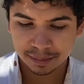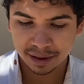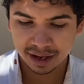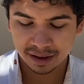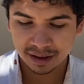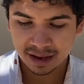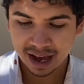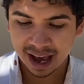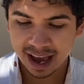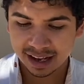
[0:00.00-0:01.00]
pier,
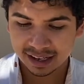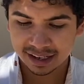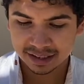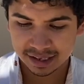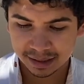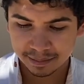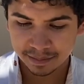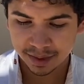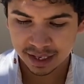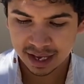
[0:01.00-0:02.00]
I handed it to him.
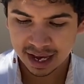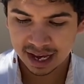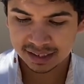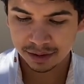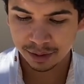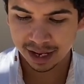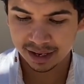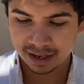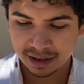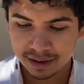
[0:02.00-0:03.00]
As he read
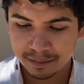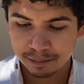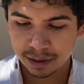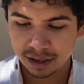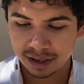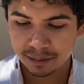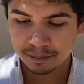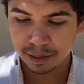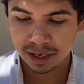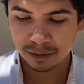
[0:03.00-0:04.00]
it,
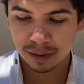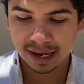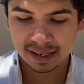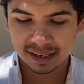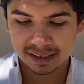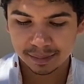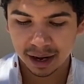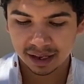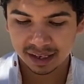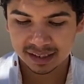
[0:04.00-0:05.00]
put it right in his
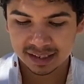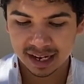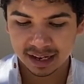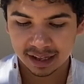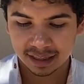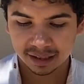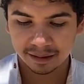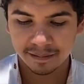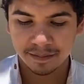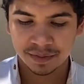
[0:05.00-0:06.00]
pocket and said
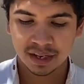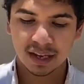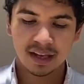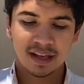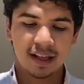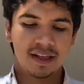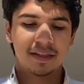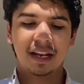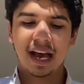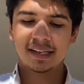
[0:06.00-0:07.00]
nothing.
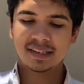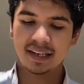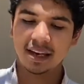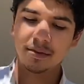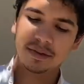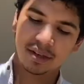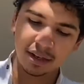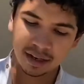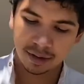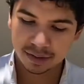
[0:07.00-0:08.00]
The last thing he
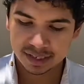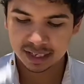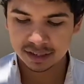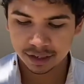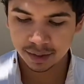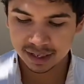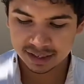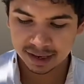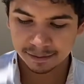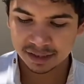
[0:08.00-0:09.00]
was seen doing in
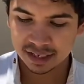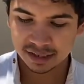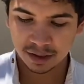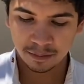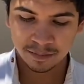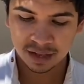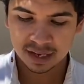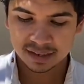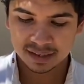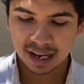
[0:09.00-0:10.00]
San Francisco,
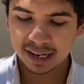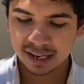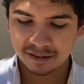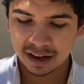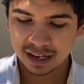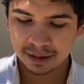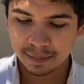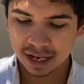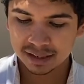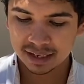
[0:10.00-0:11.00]
Psych had finally
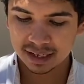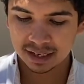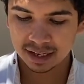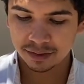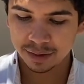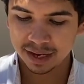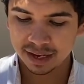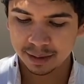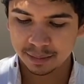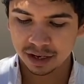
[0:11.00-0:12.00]
melted and written
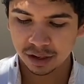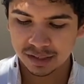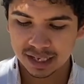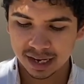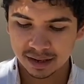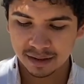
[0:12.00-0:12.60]
him a note saying,